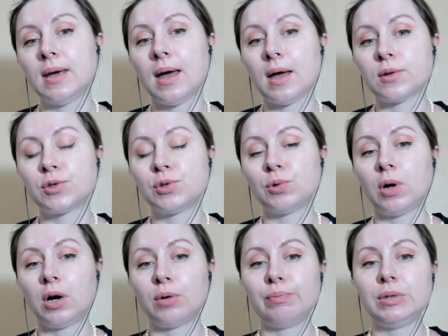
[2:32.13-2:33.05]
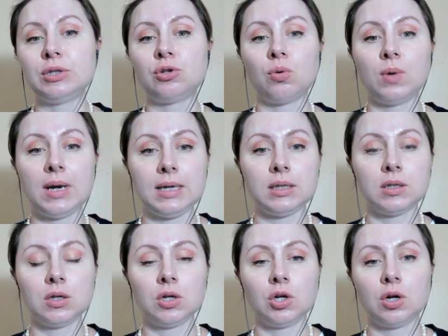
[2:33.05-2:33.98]
has to
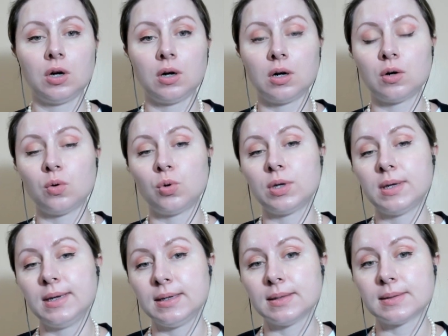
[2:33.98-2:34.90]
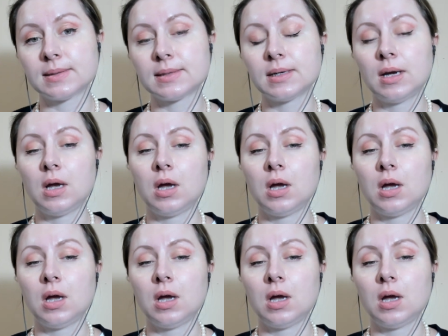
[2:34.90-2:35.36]
arbitrate her or his